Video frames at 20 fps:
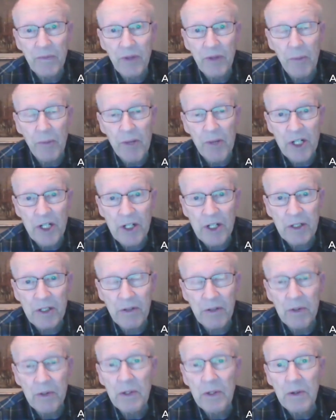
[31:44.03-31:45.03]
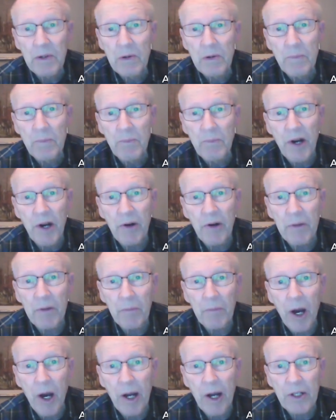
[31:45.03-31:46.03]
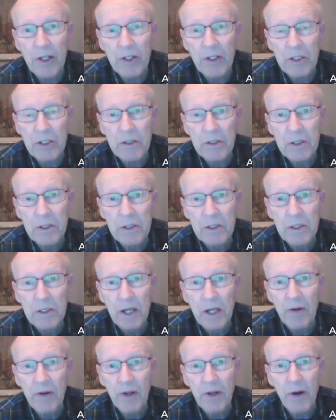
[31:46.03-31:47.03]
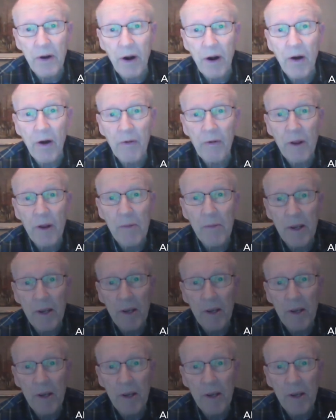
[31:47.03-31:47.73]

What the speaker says: They'll be just burying bodies, and they're already